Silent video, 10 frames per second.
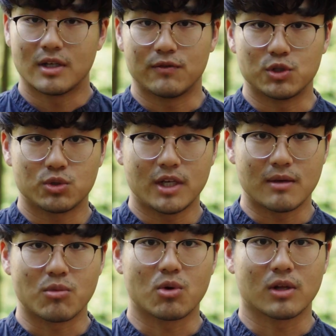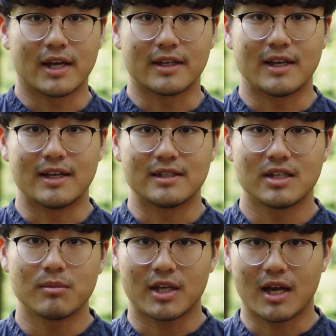If you treat it more like a
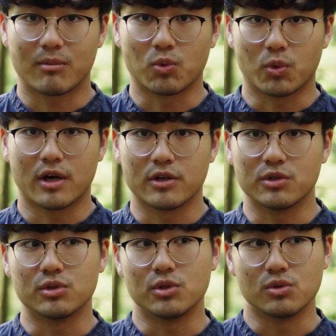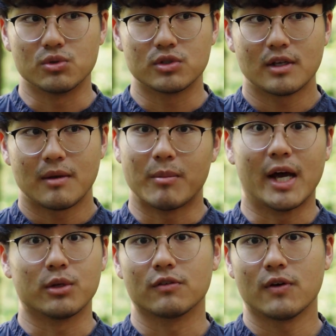cinema camera where you use
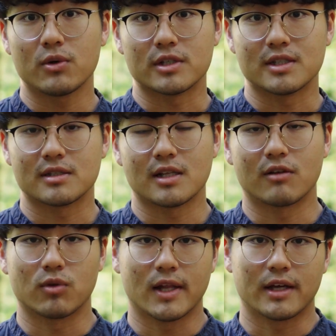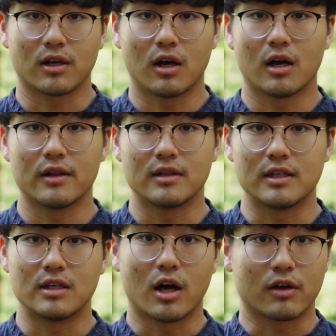manual focus instead of relying on
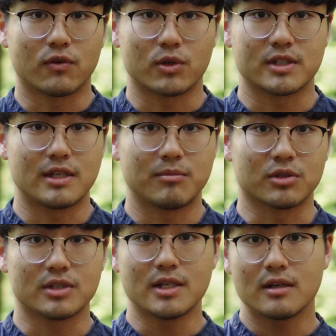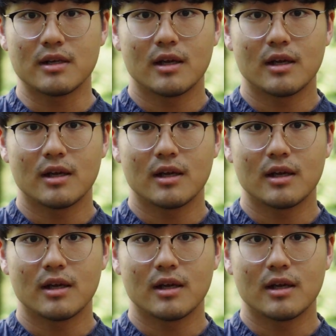the autofocus built in,